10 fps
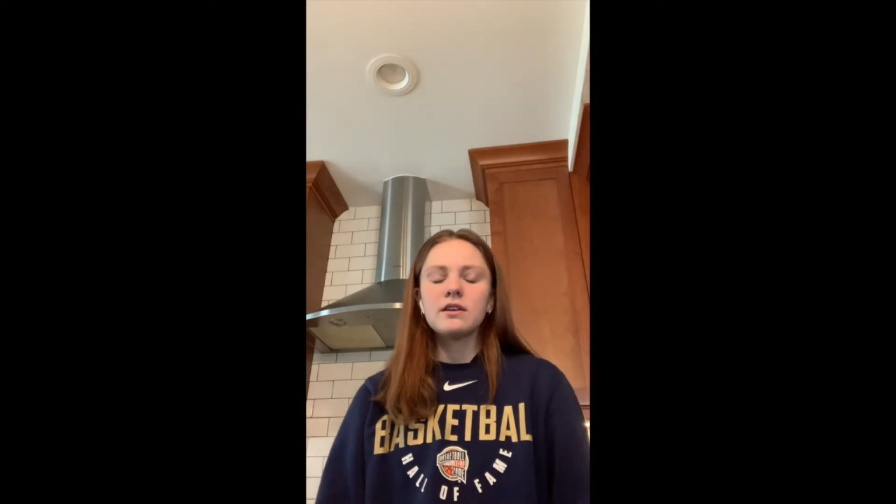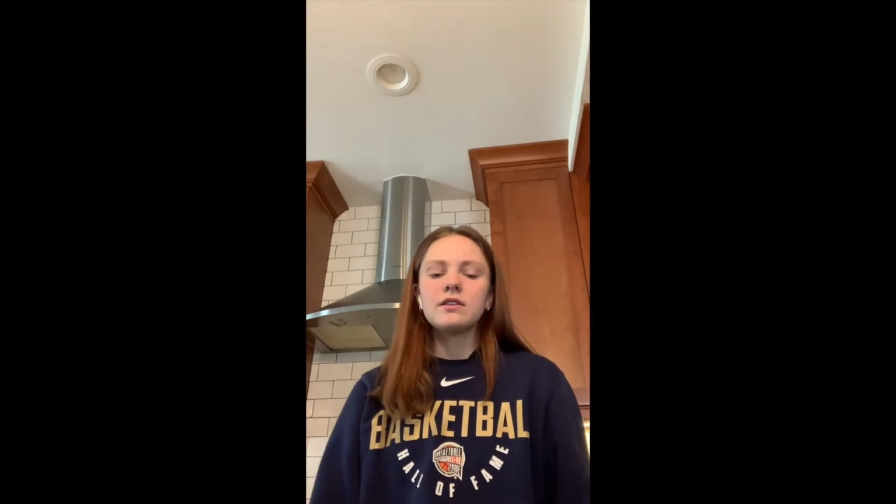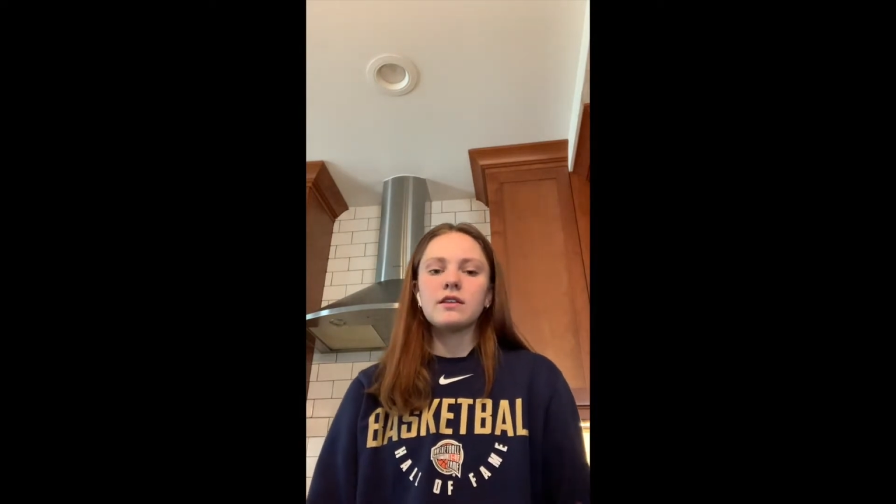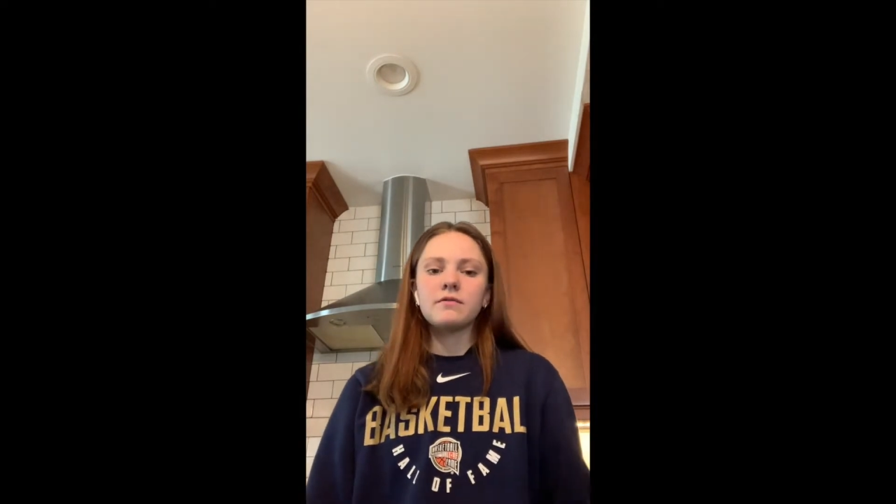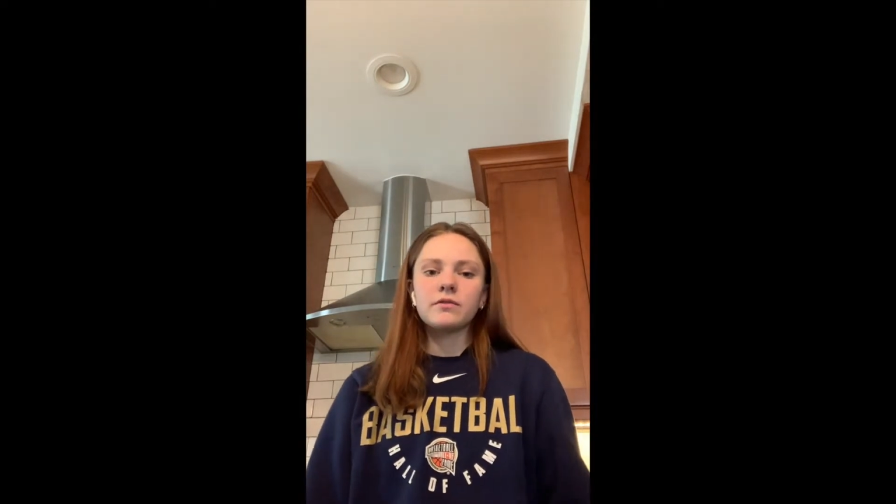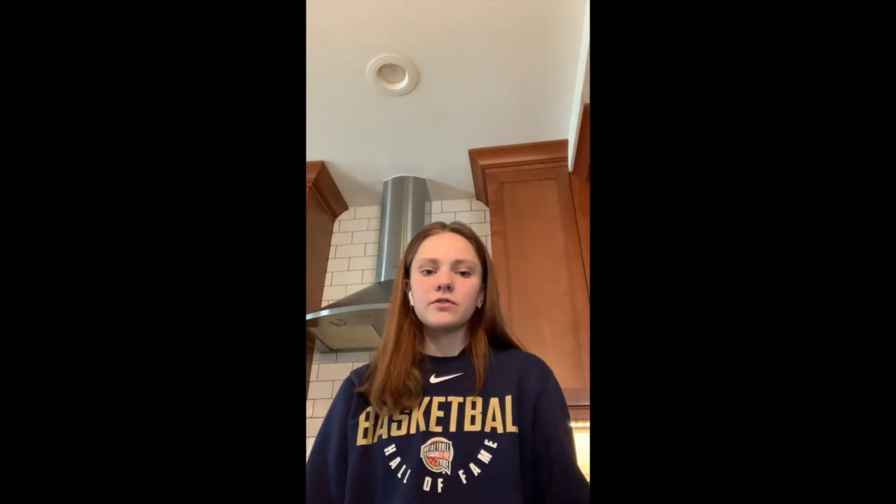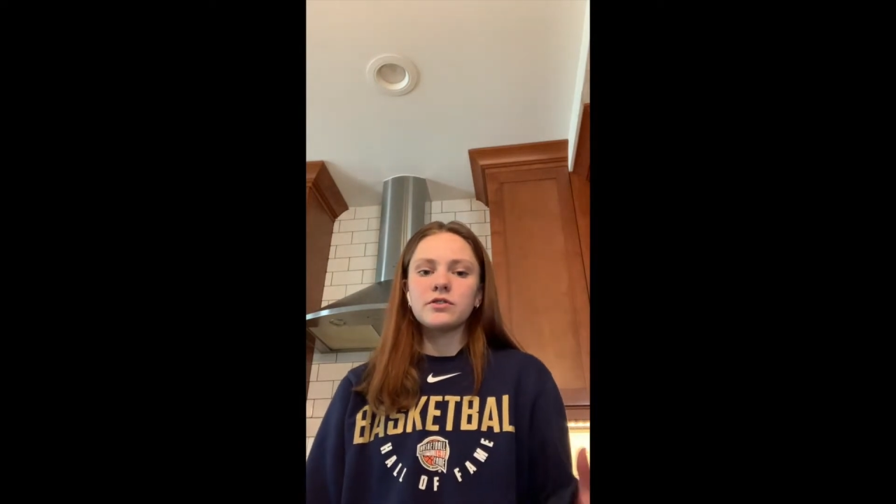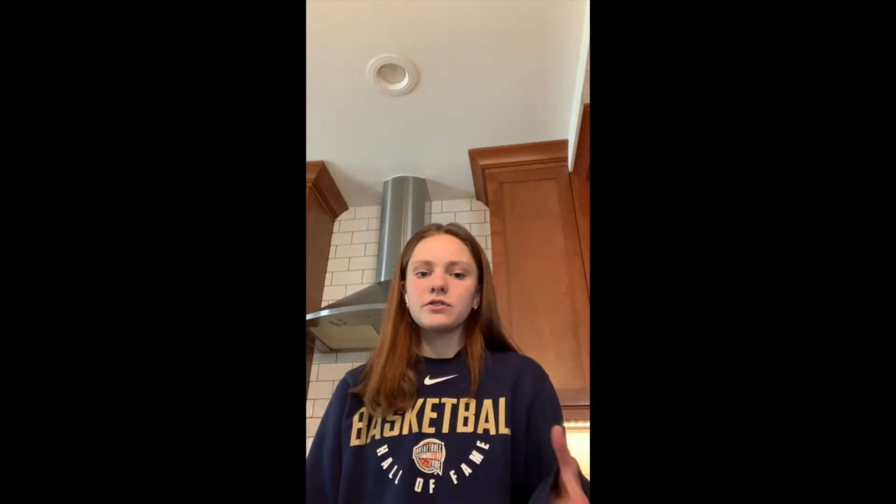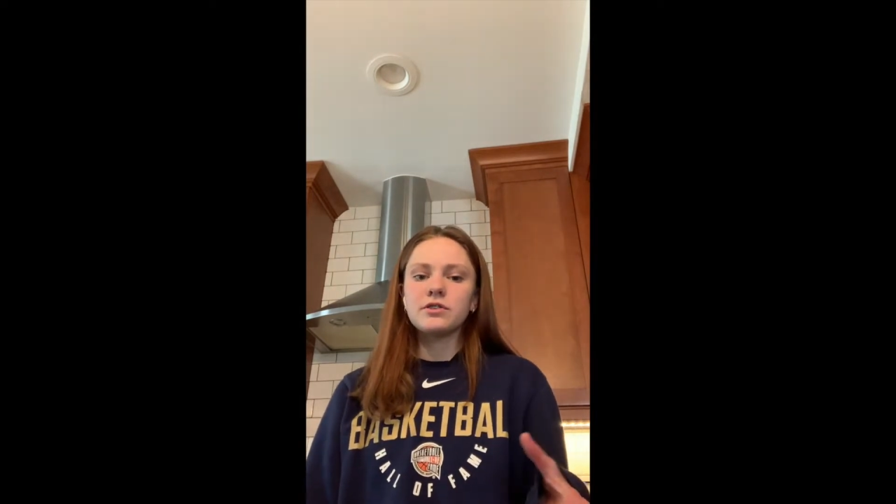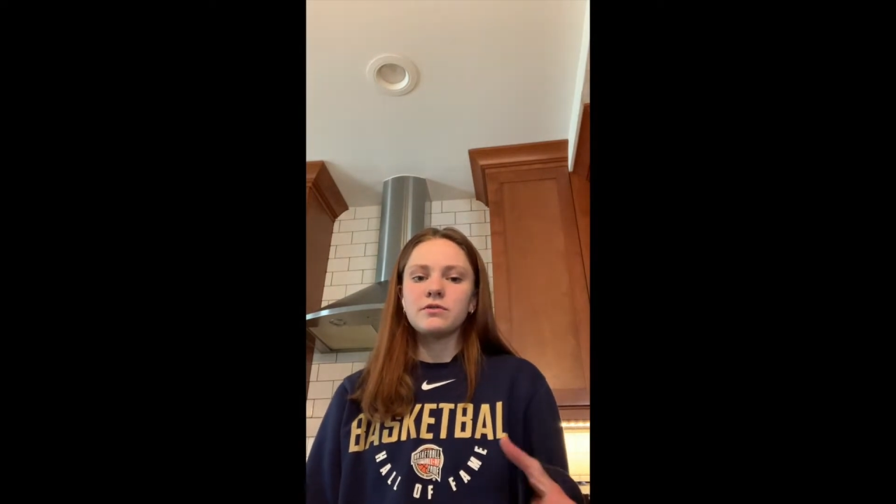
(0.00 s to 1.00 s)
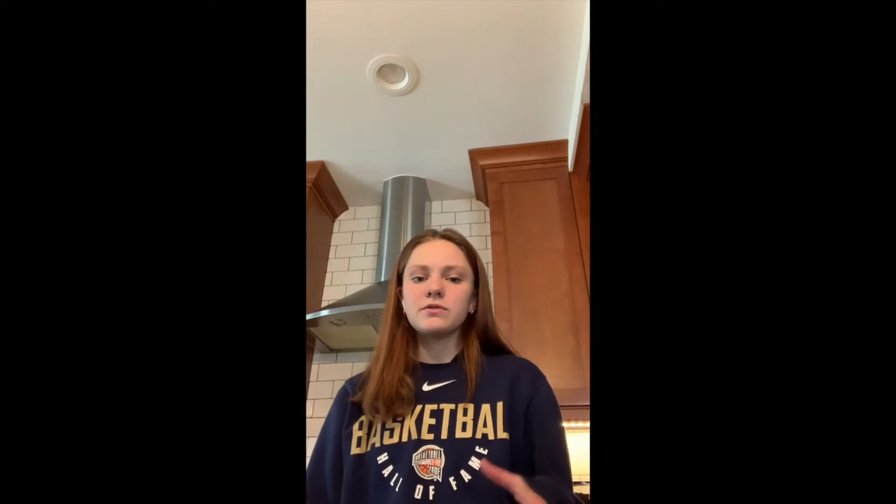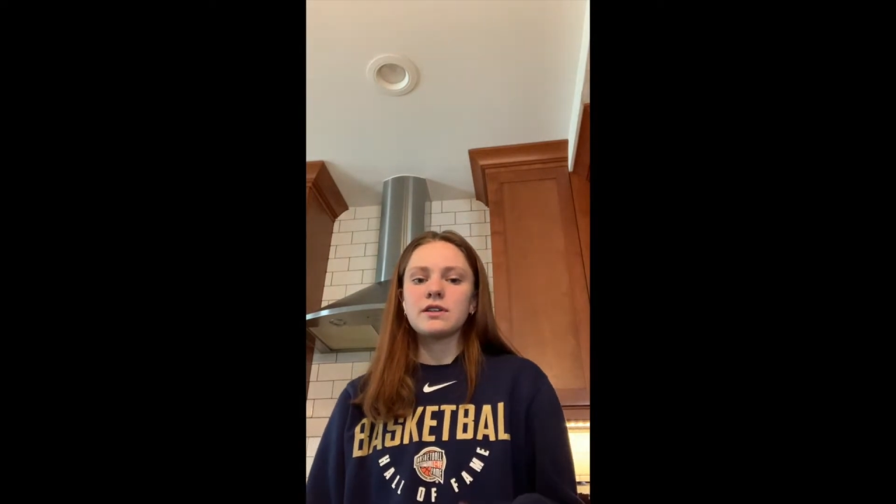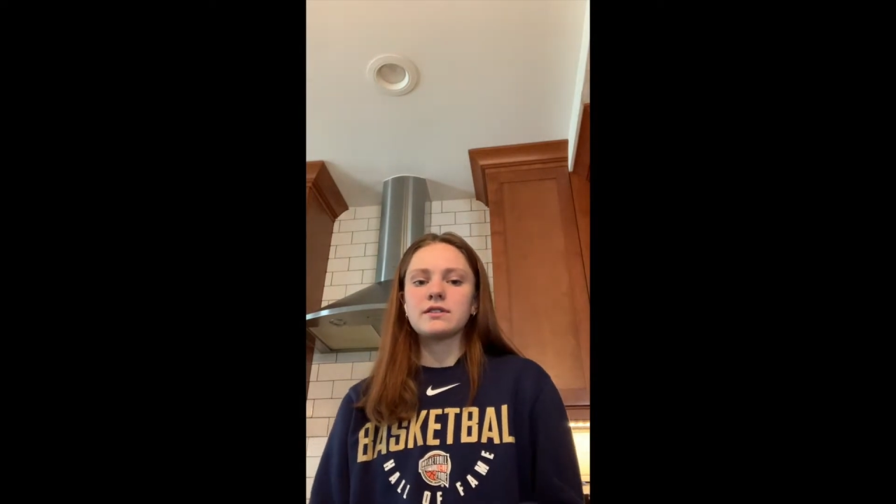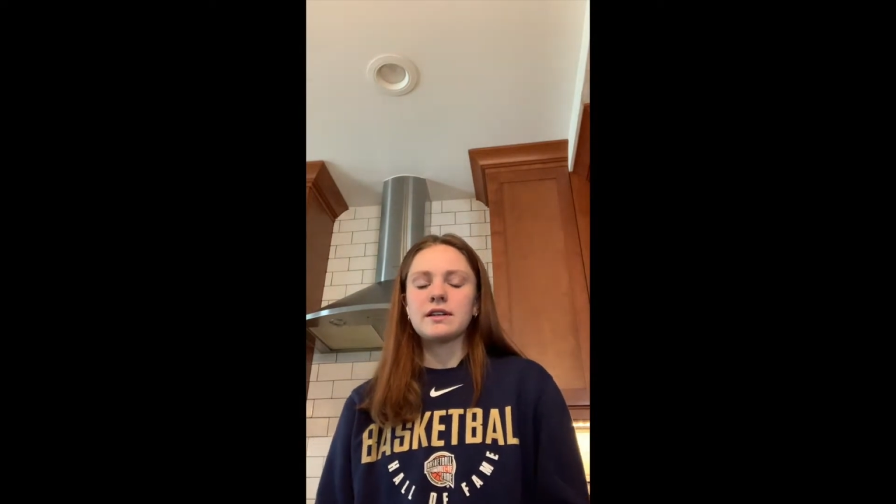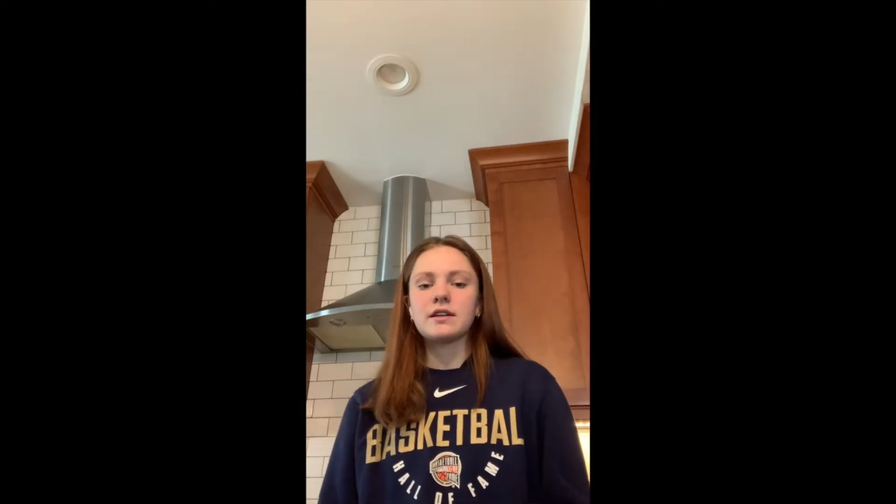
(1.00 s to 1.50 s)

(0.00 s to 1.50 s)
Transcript: They were first used as like